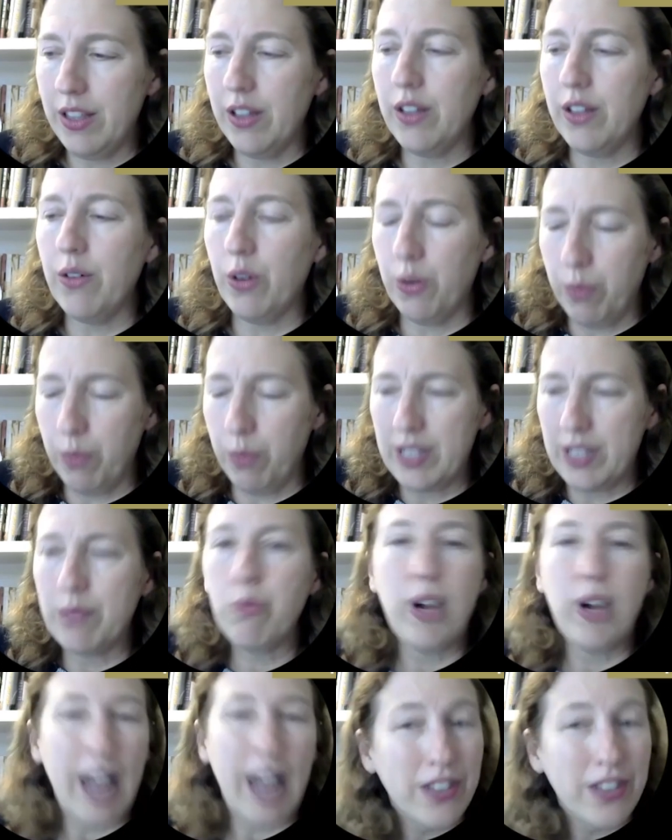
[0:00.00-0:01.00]
or
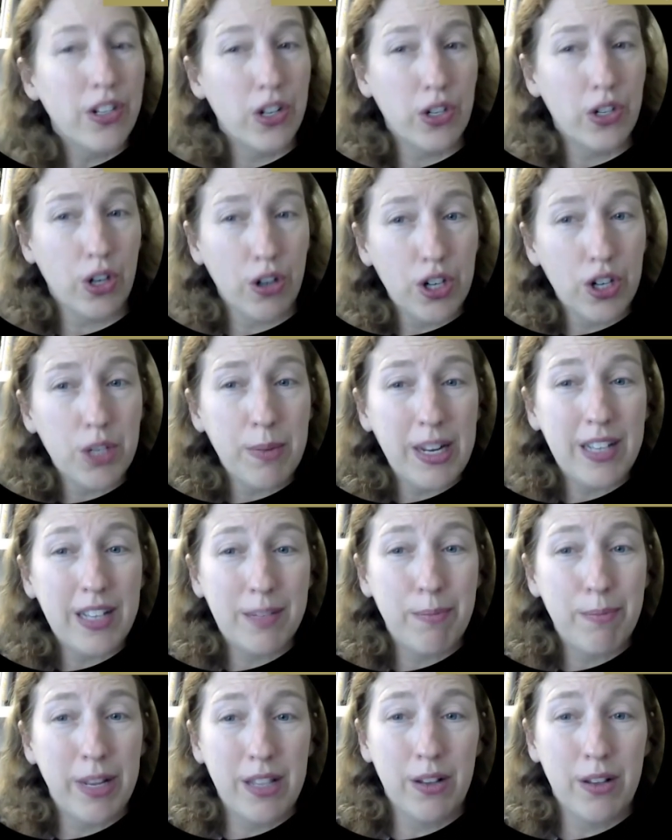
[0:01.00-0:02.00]
what has discouraged me
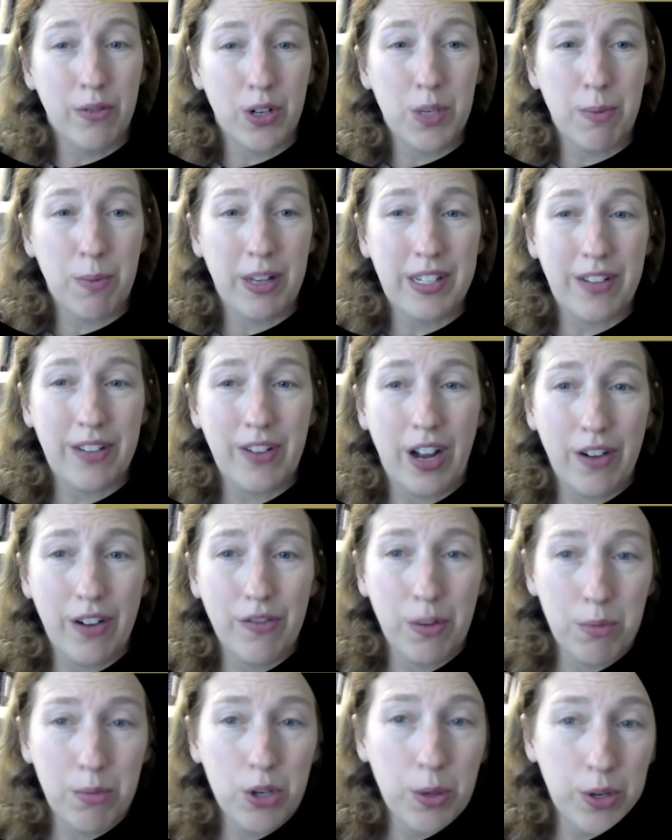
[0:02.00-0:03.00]
has been the response I've gotten
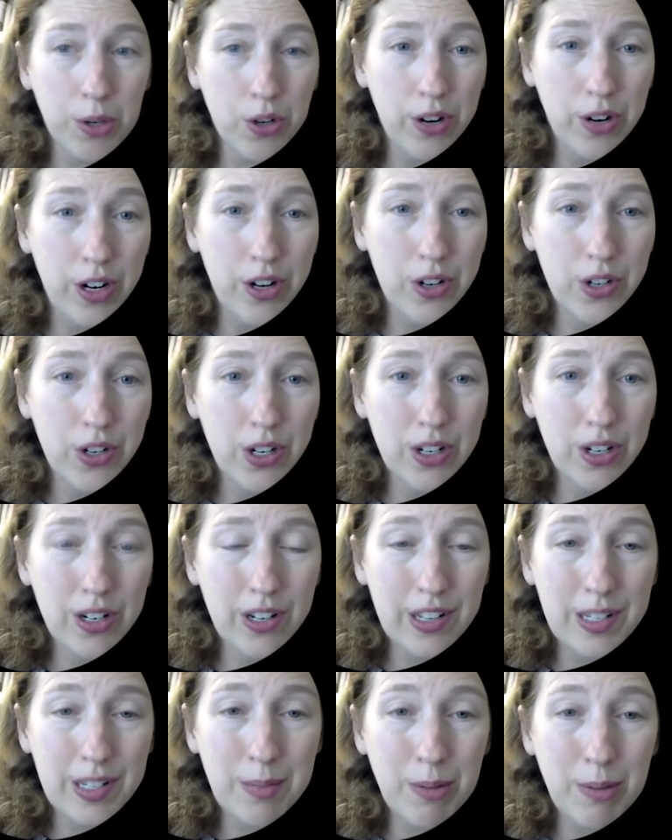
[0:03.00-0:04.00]
from Jewish readers
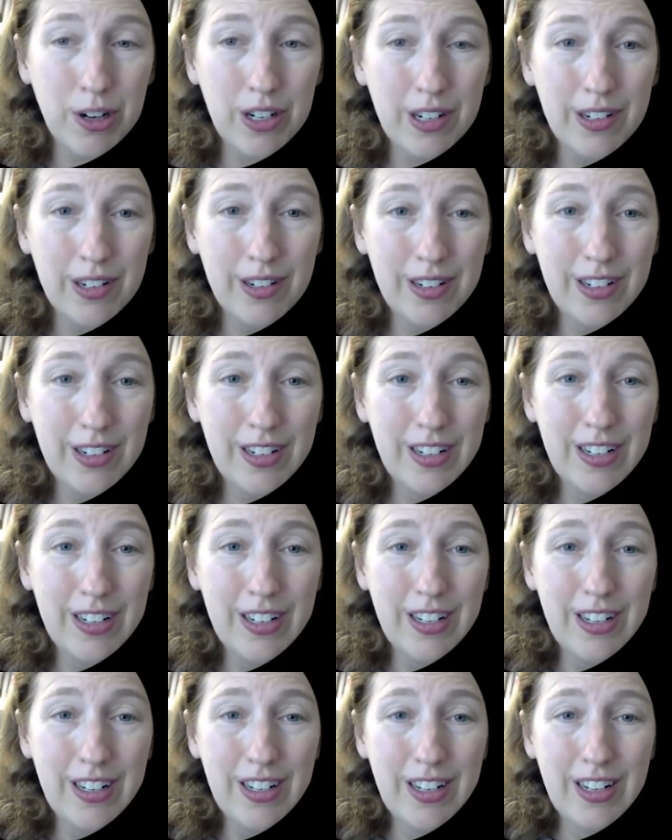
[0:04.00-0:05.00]
to this book.
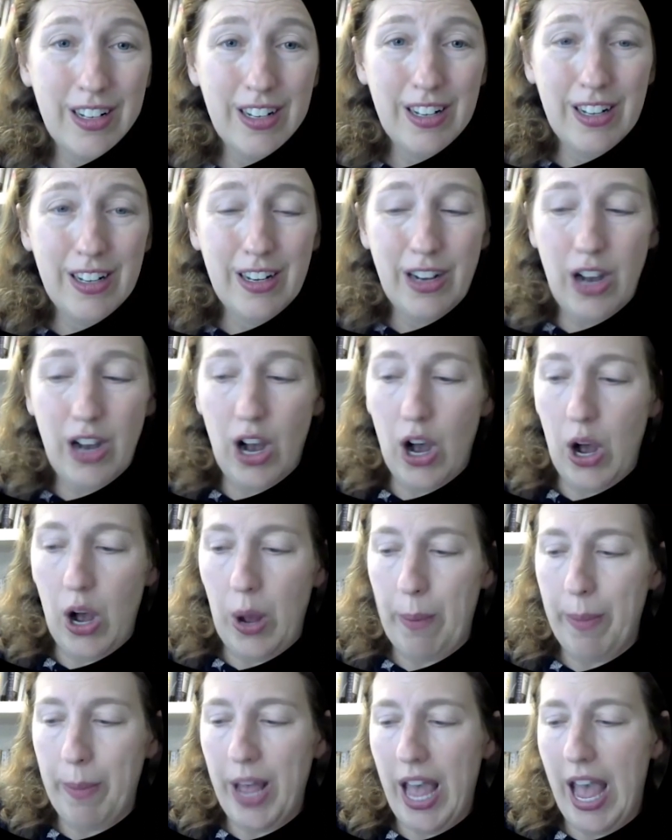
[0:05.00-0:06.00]

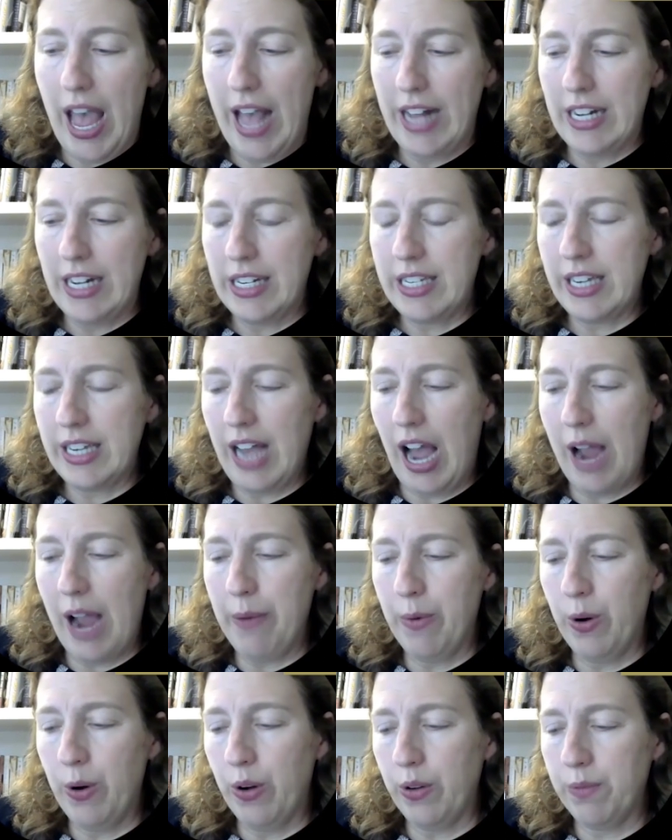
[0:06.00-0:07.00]
And I
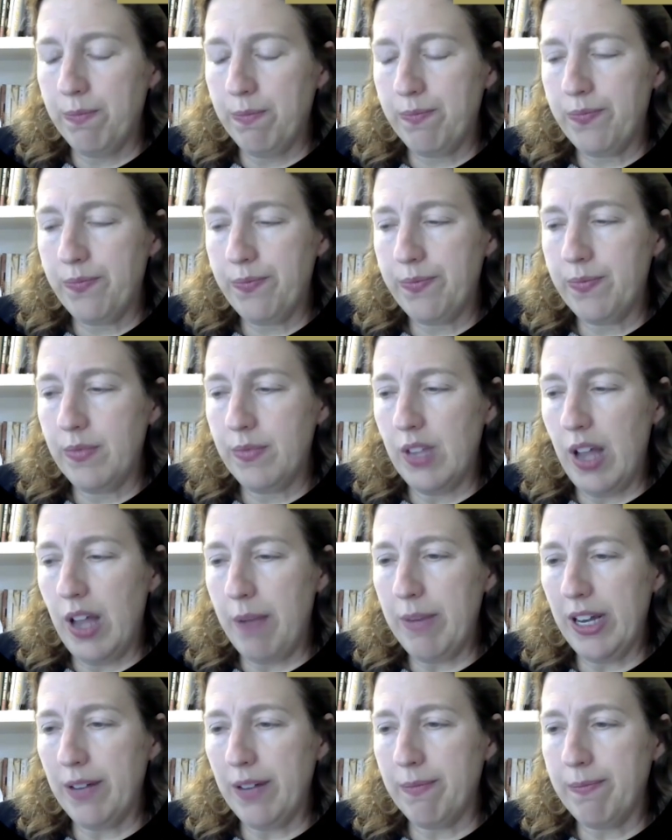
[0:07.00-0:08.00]
will, I
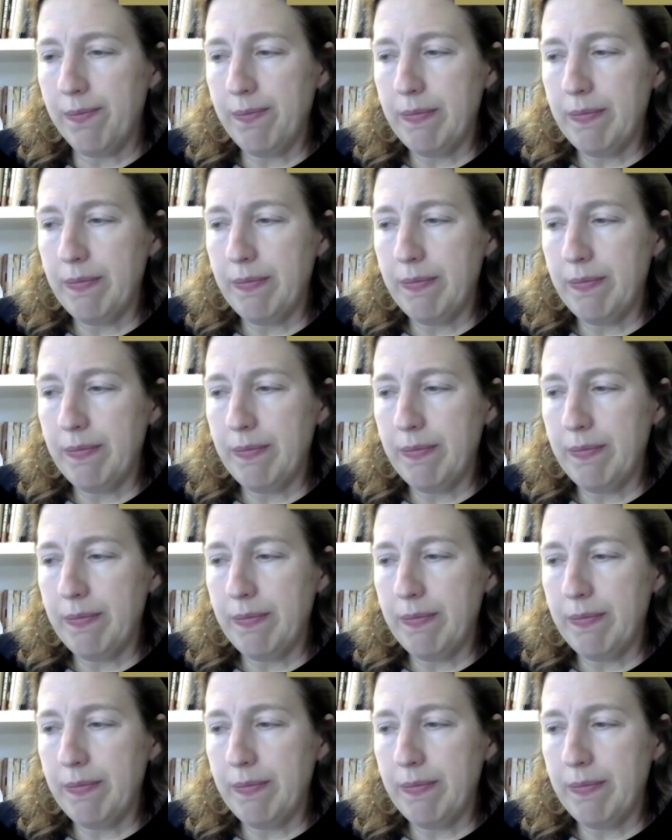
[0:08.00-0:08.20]
mean,